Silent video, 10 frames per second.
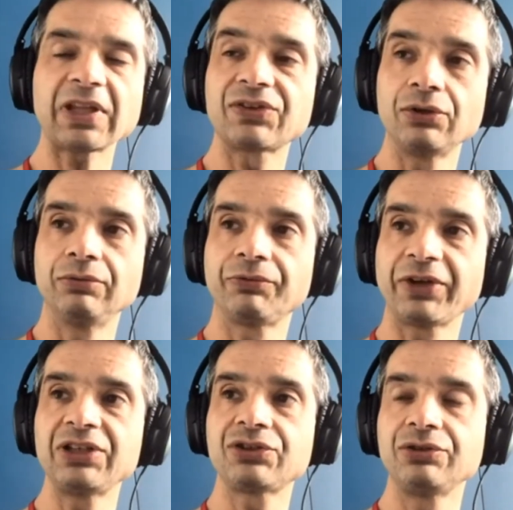So
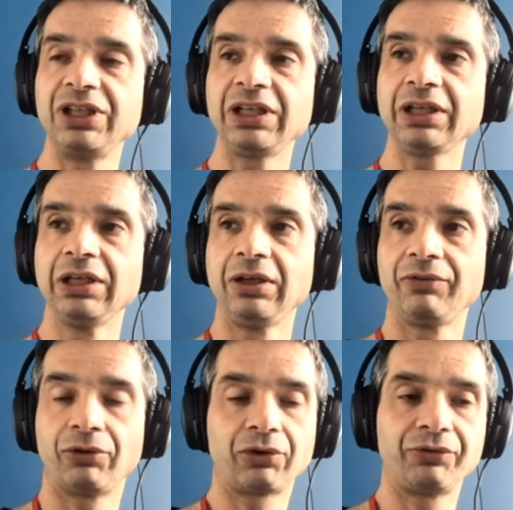fine-tuning
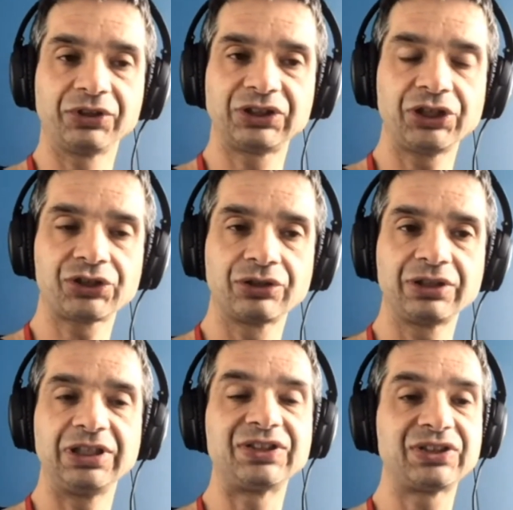for conversation
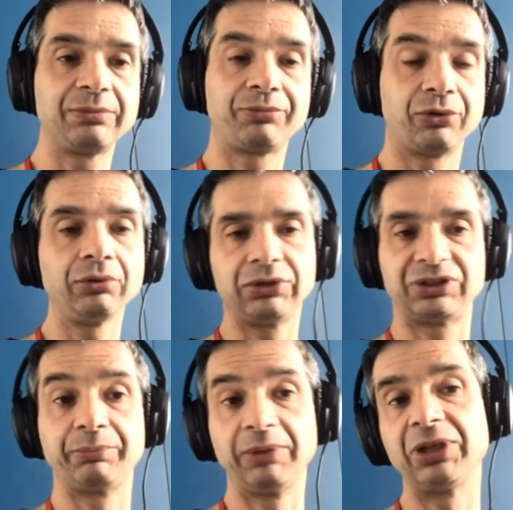is simple.
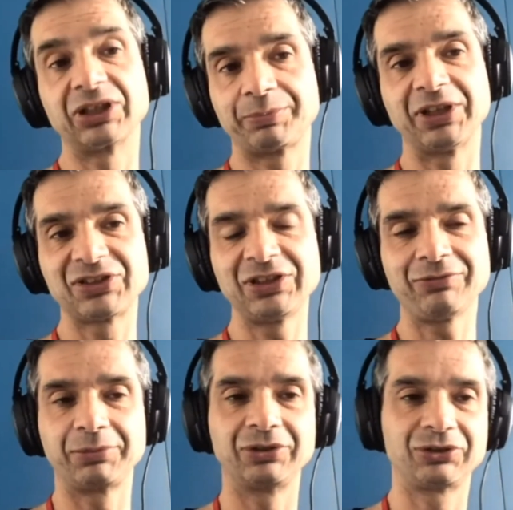It's maybe expensive
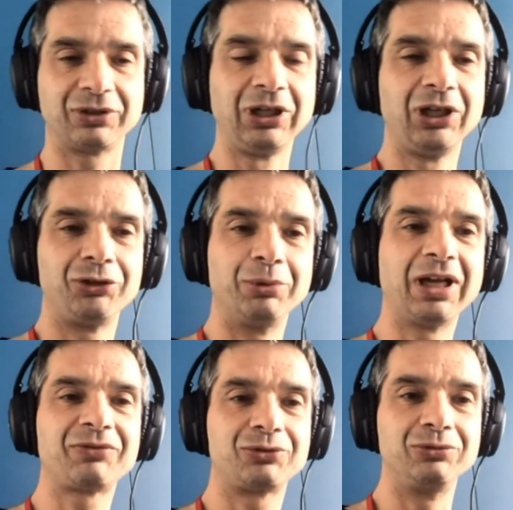because you will
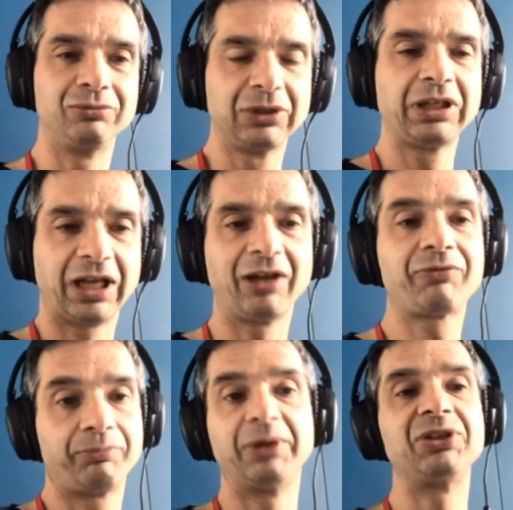have to have
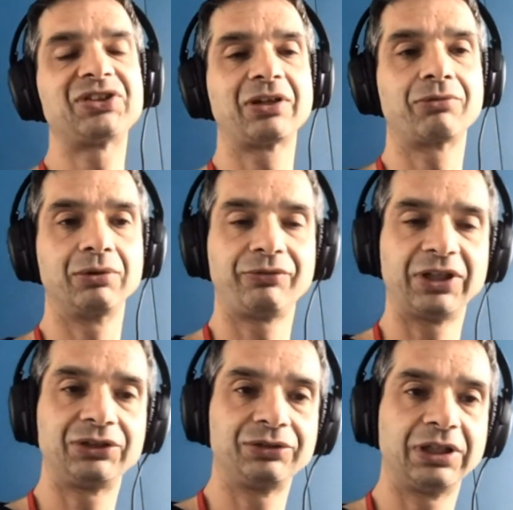maybe several
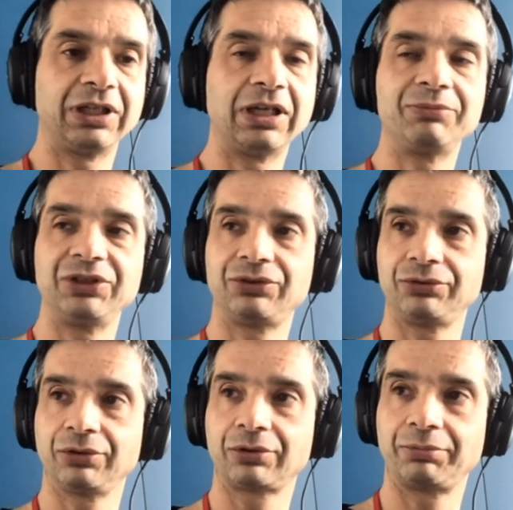fine-tuned LLMs into
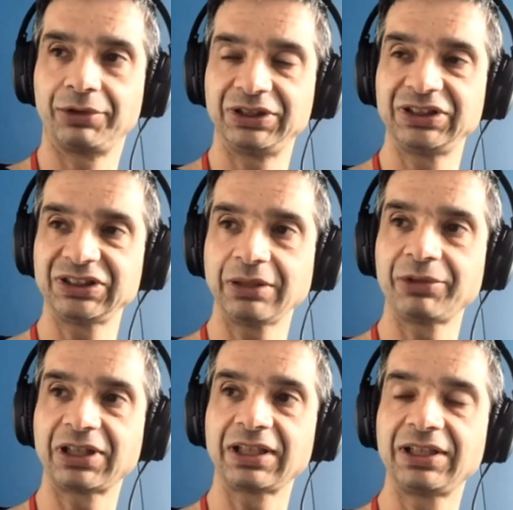your corporate system,
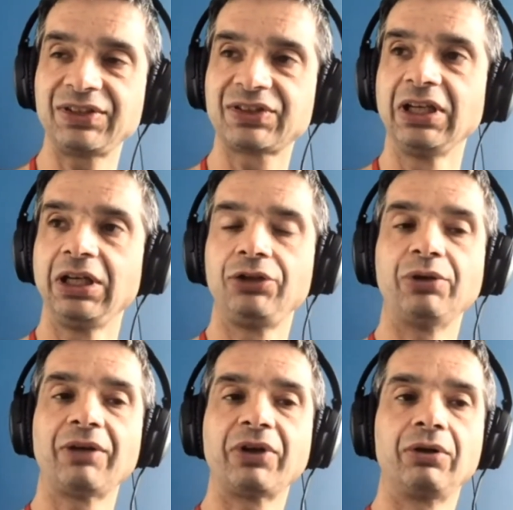but at least you
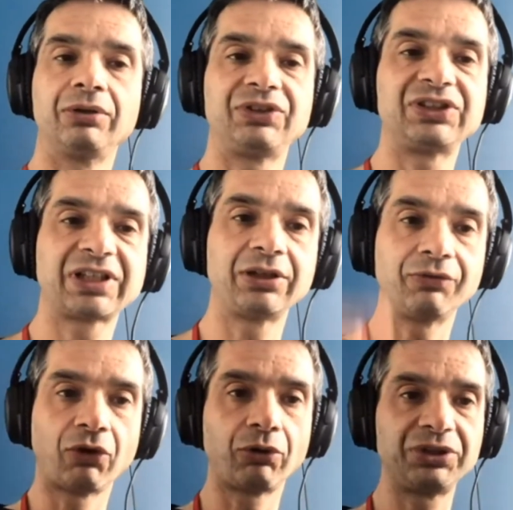have this kind of
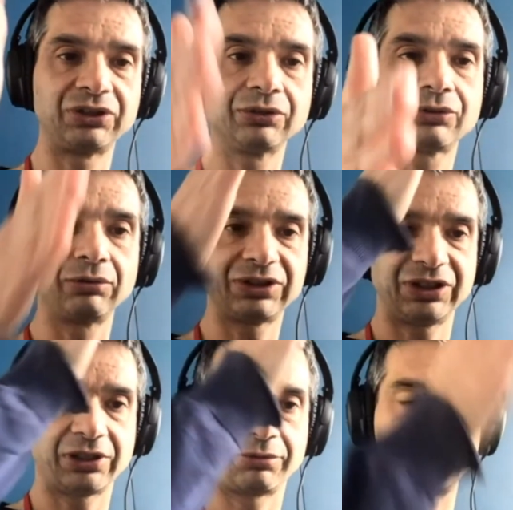horizontal
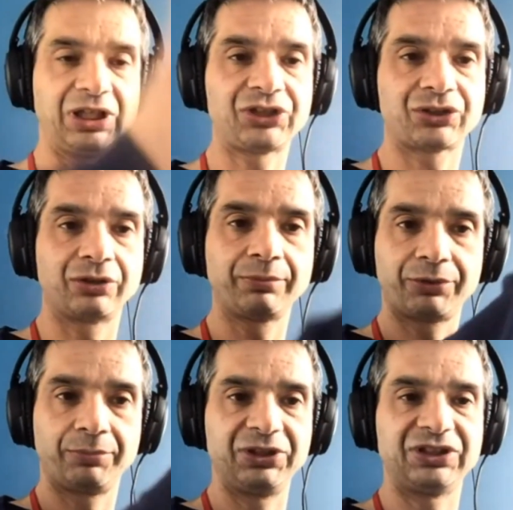segregation
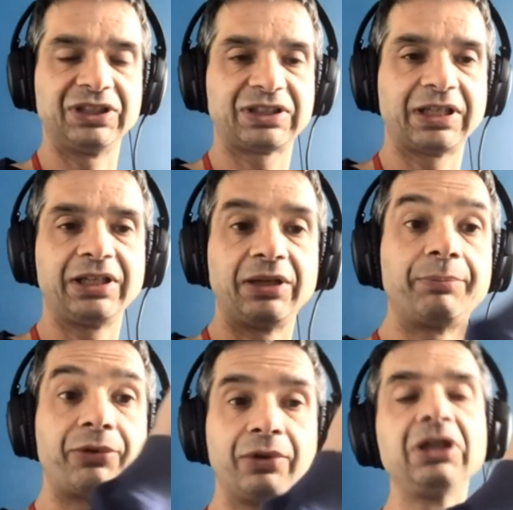per business line and
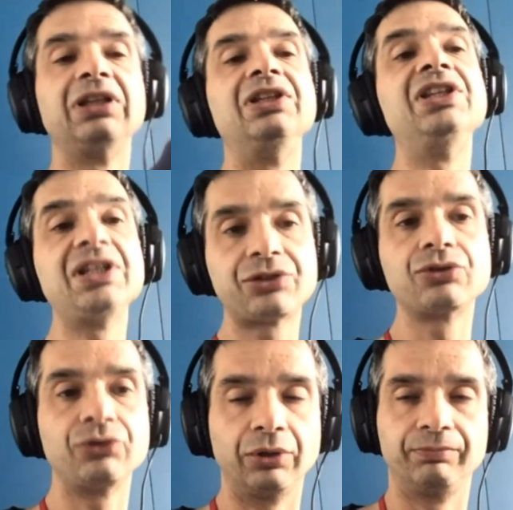per need
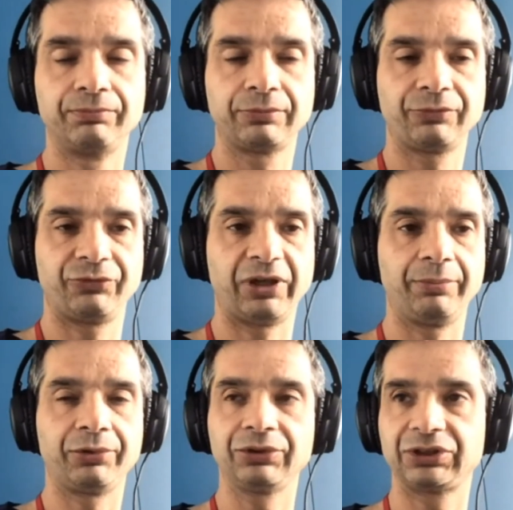to know. Very
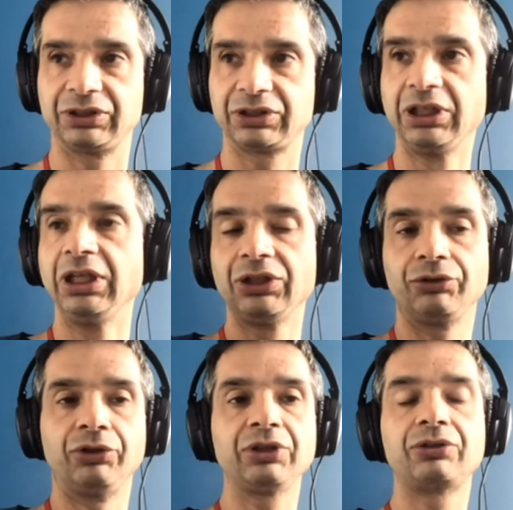important. So
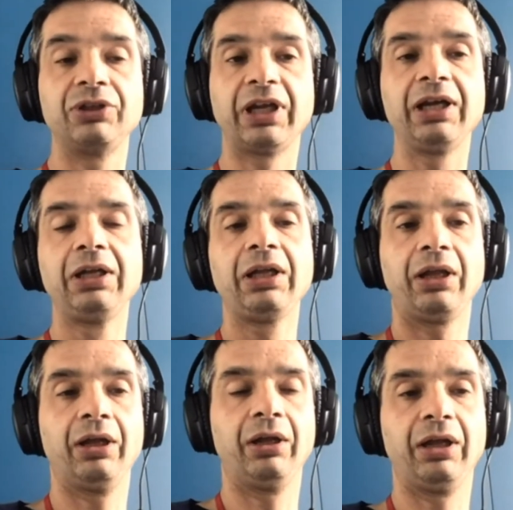you're not gonna
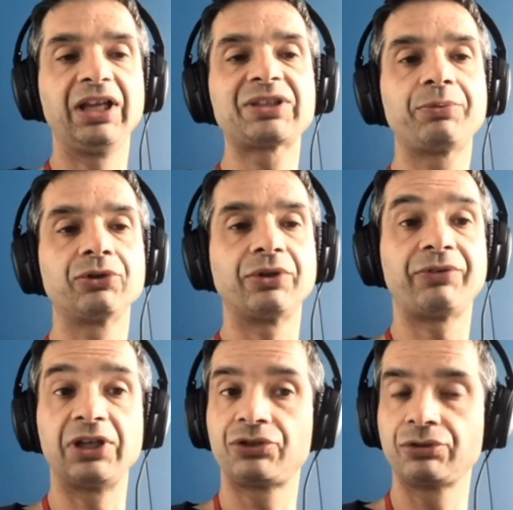expose a
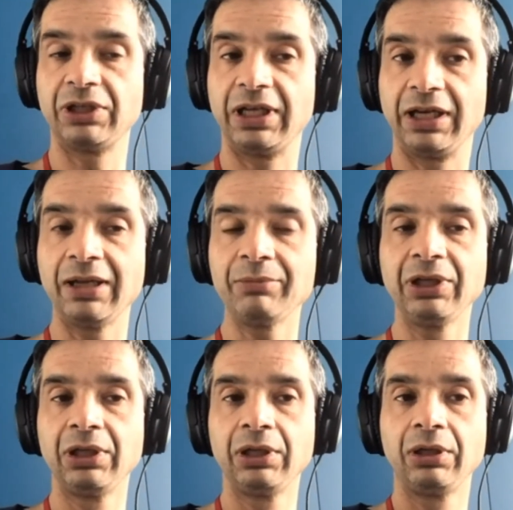fine-tuned LLM
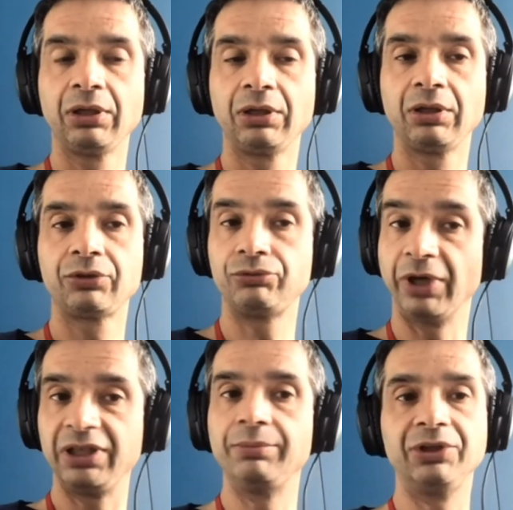to
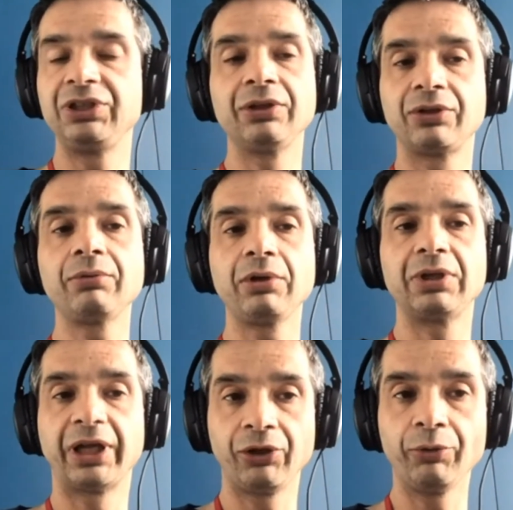anybody in the
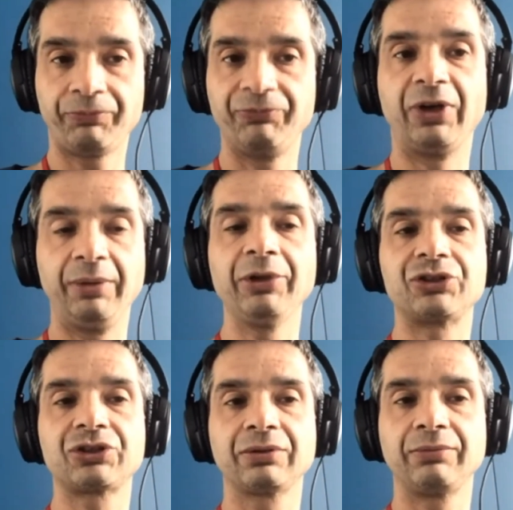world. I hope very
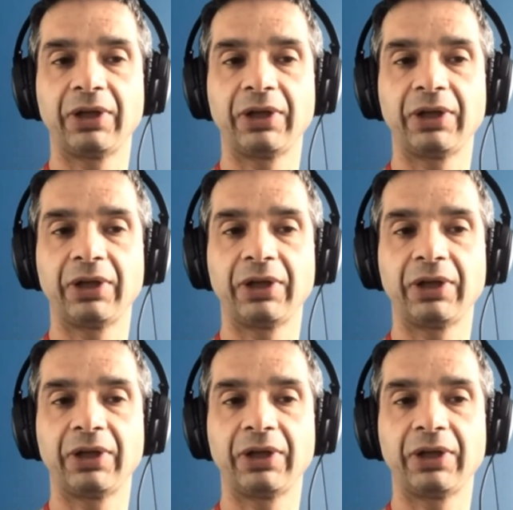much.